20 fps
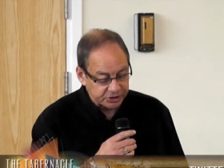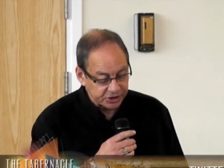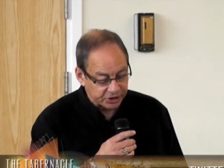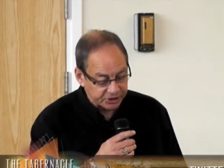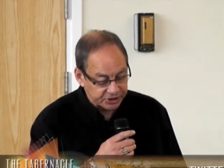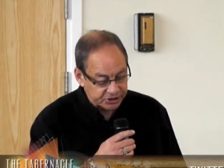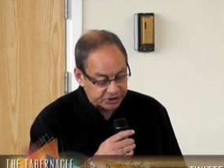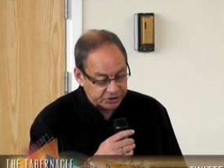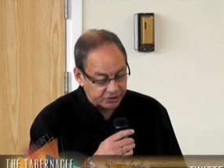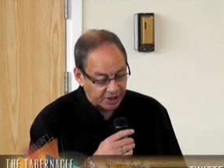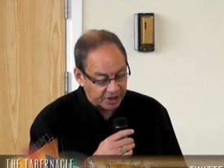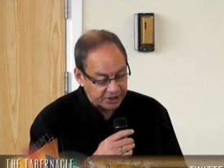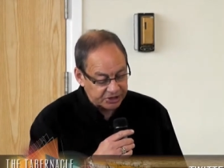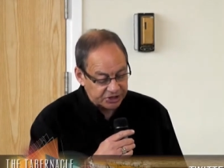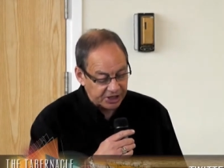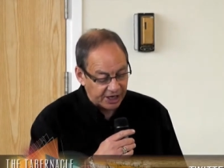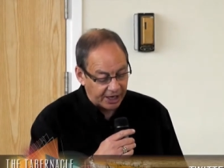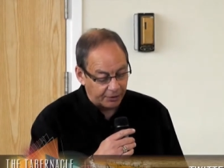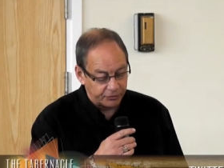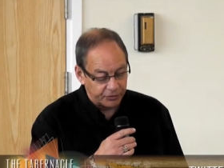shall
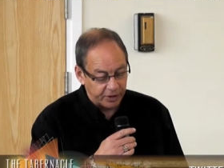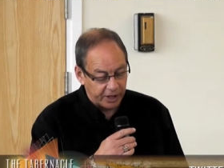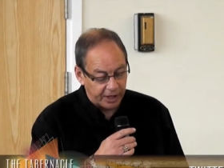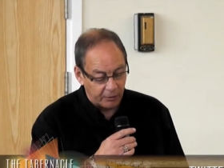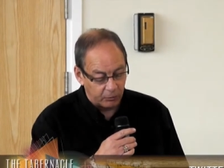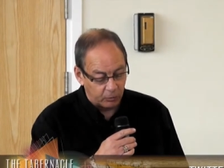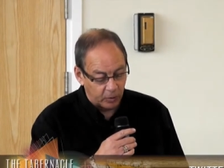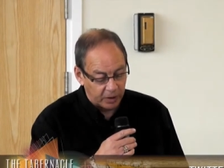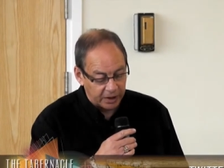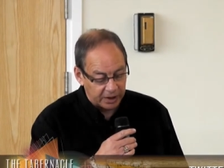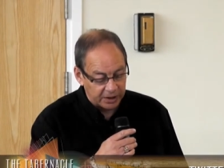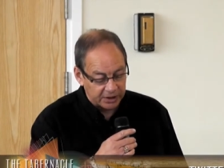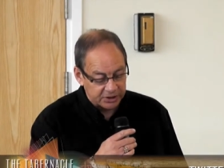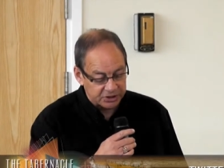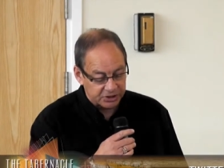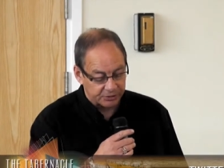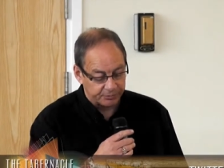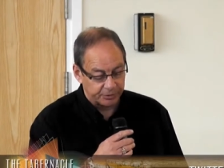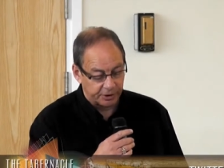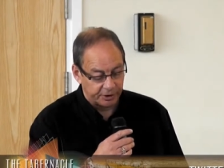stretch out their
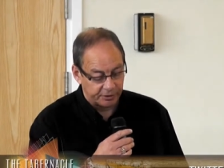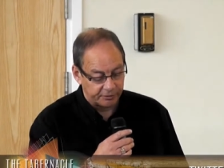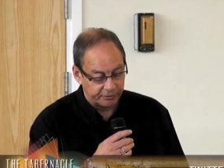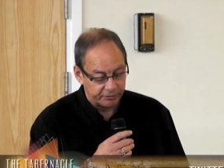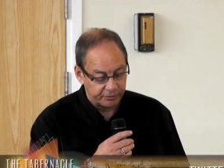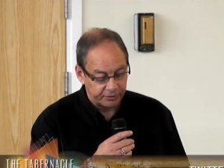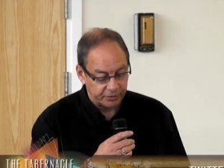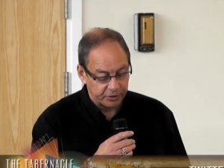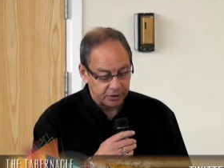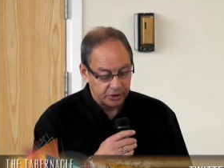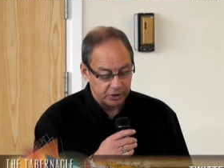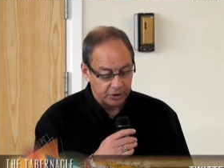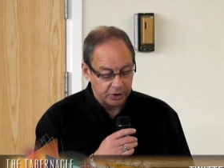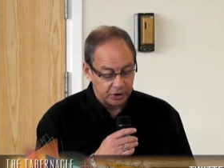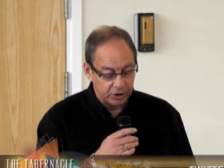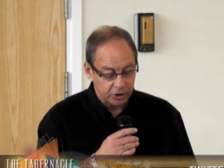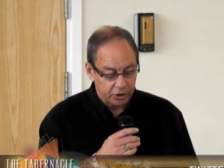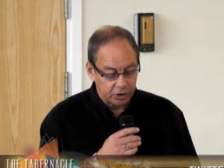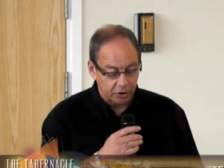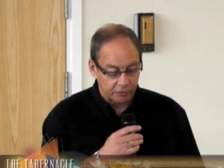wings above,
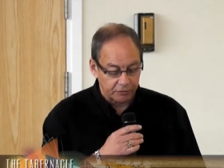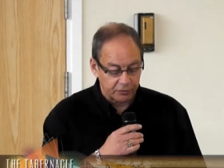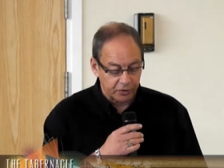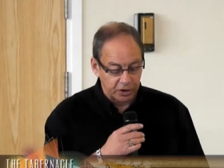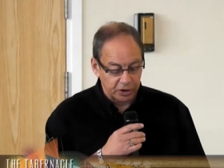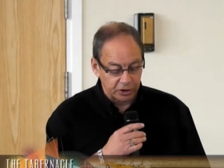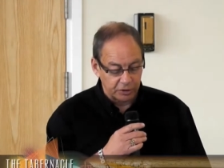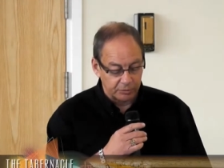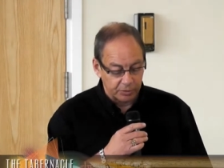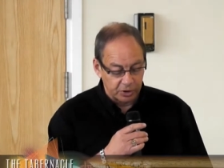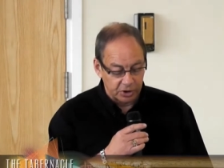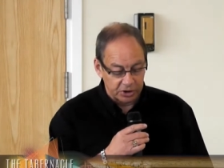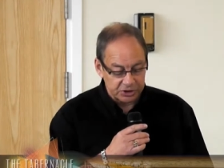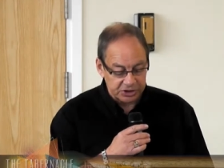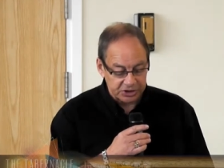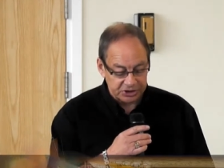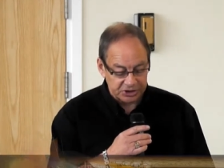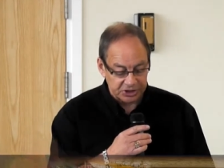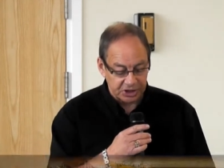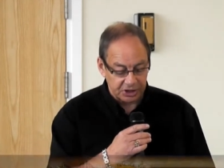covering the
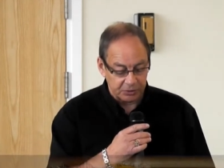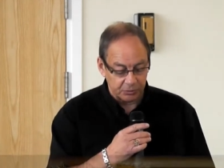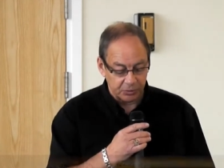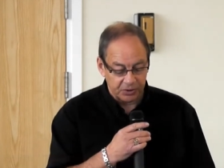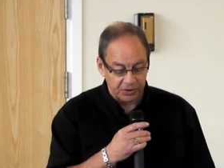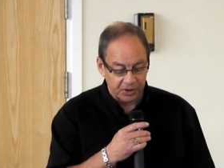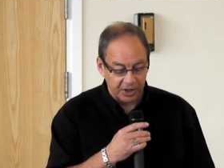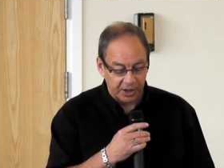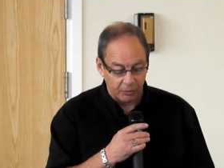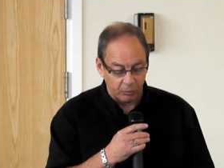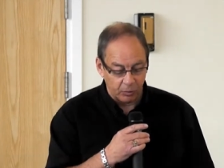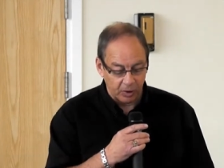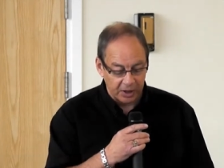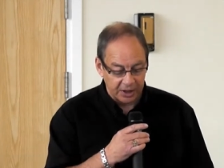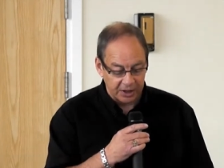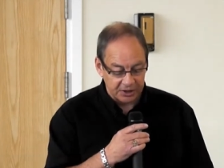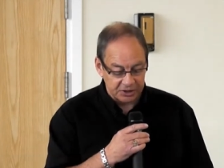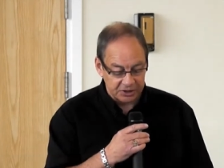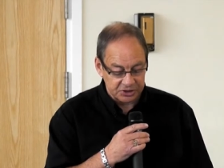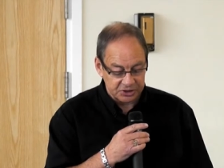mercy seat with their
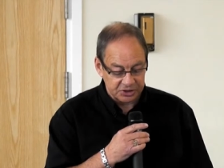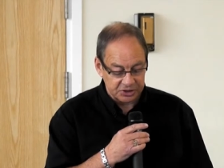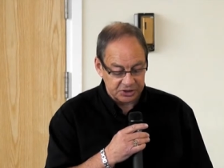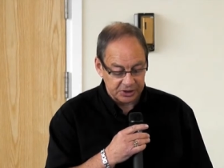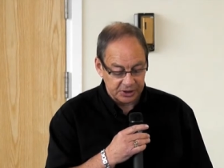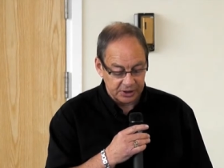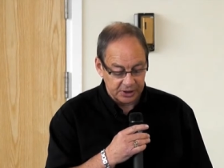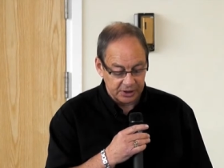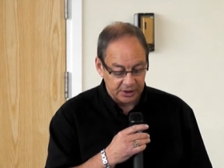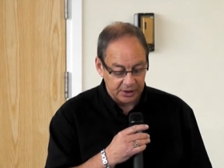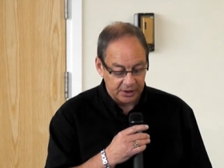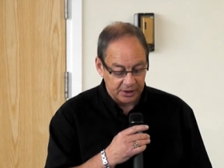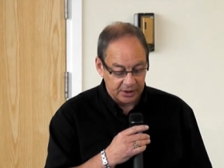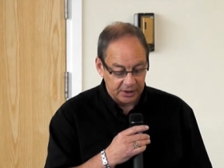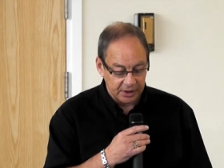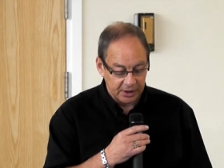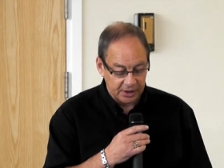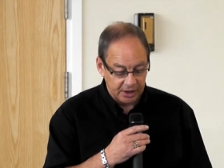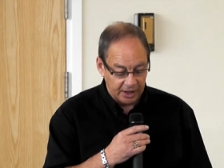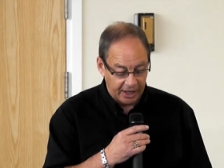wings.
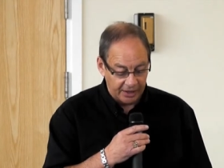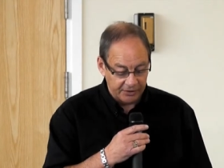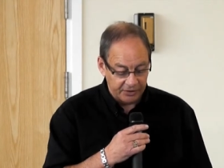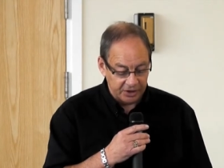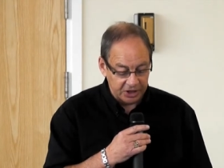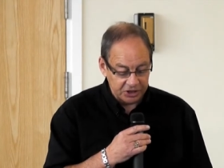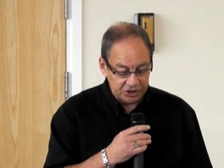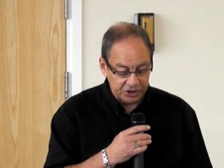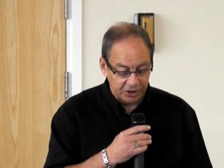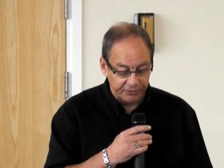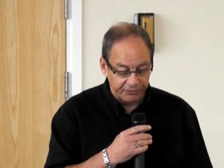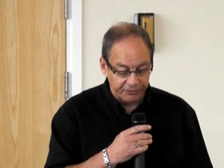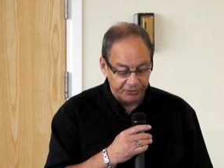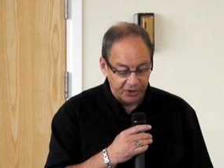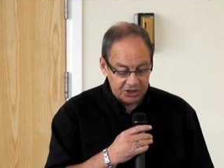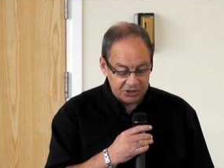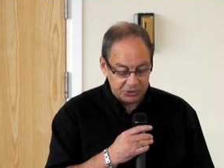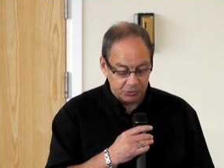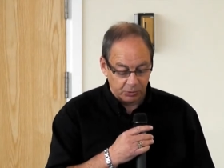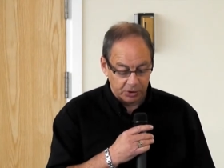And they shall
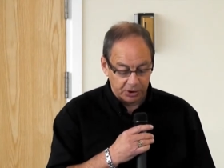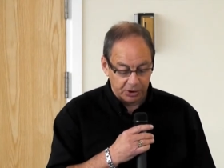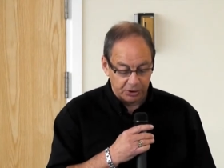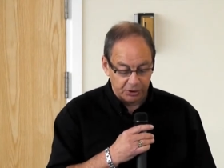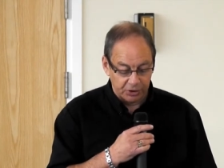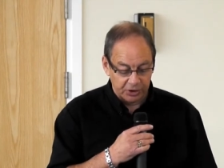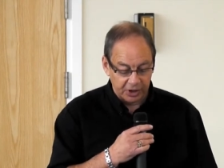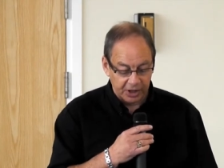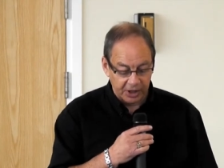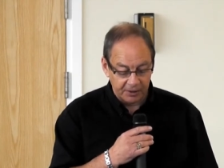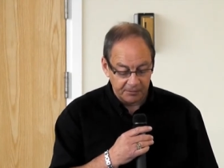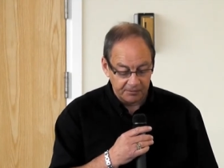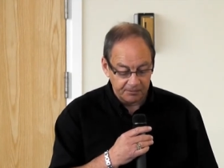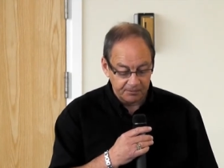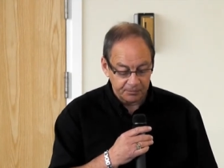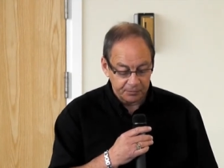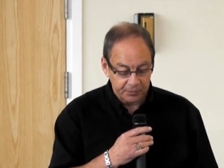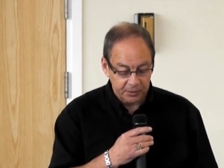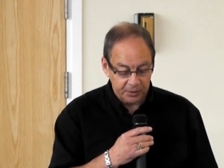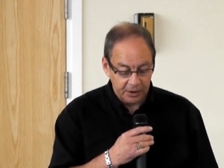face one another.
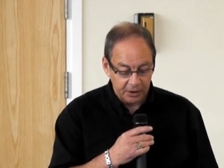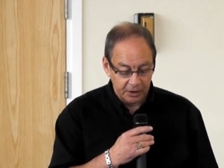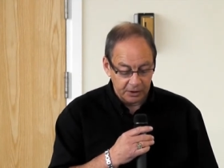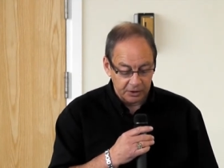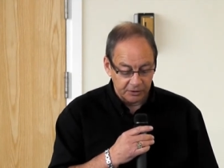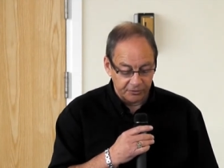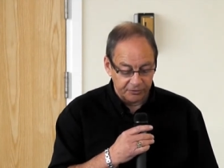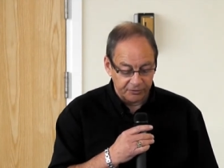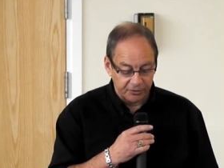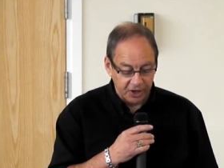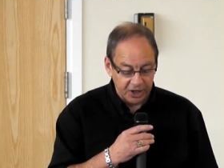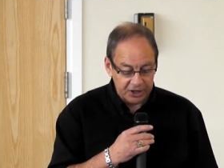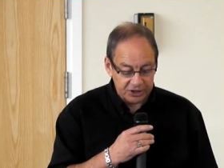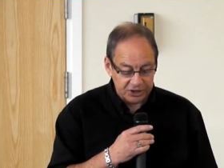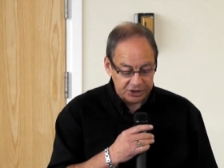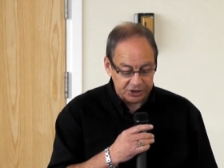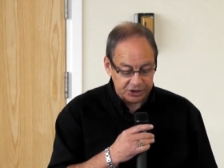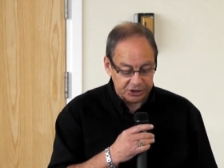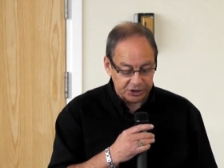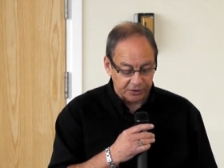The
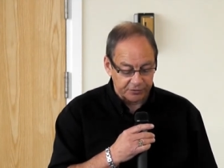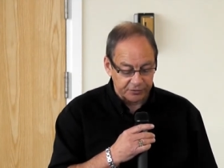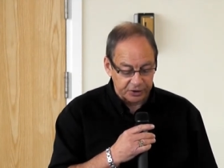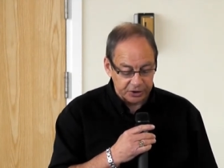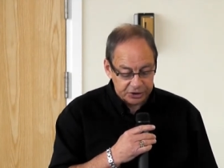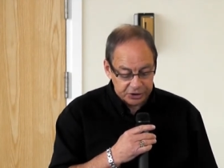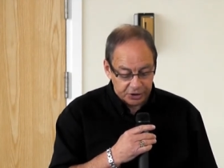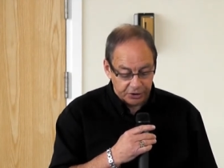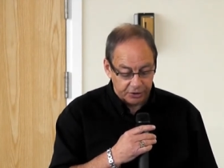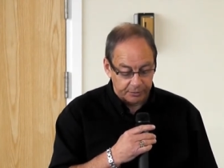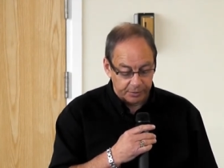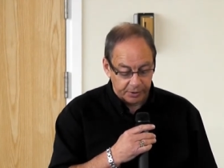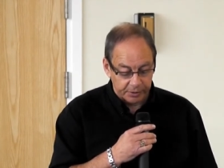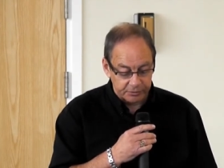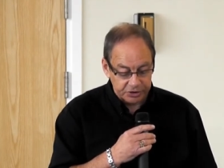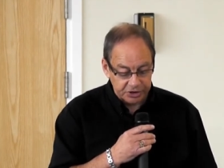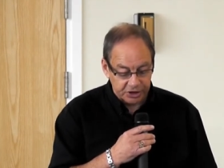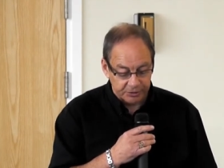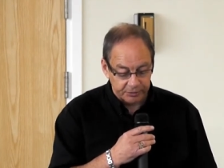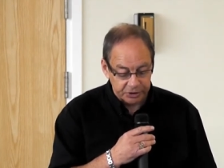faces of the
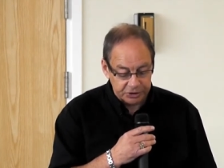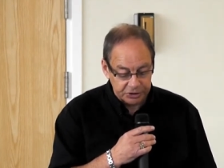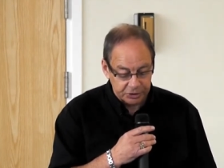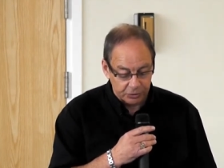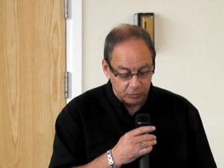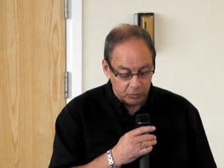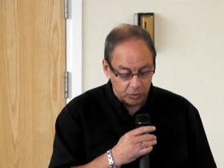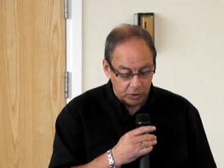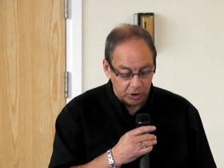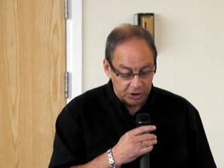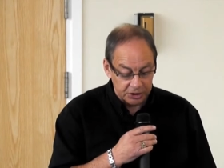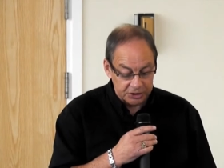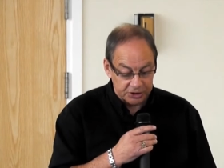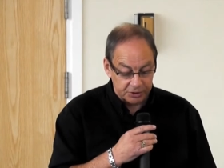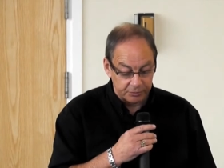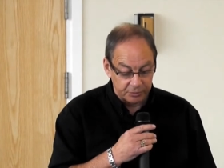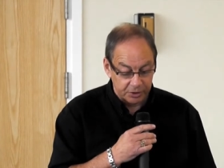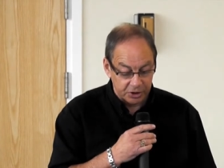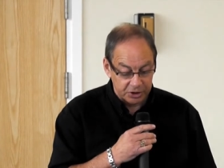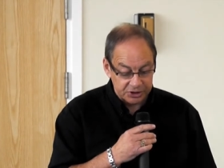cherubim shall be towards
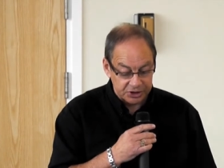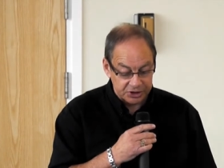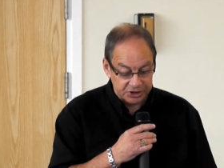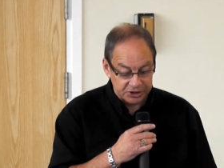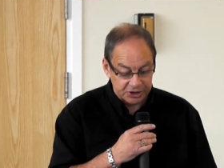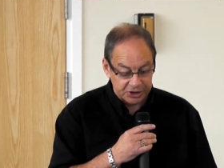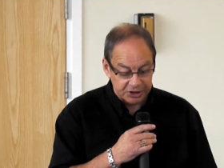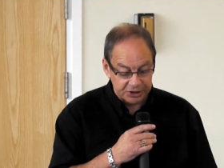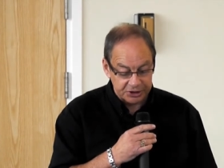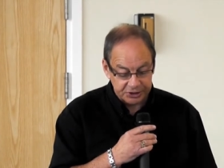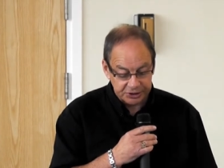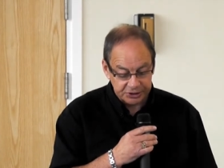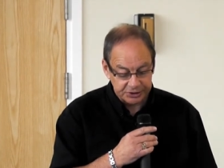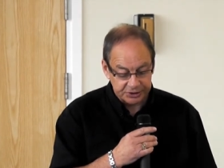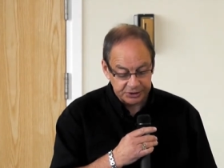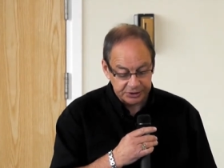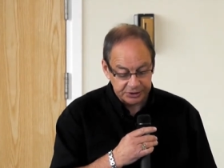the mercy seat.